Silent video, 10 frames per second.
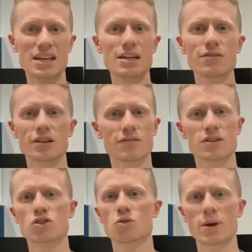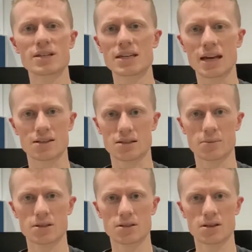even if it's 20
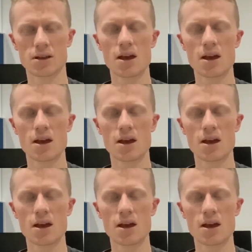customers,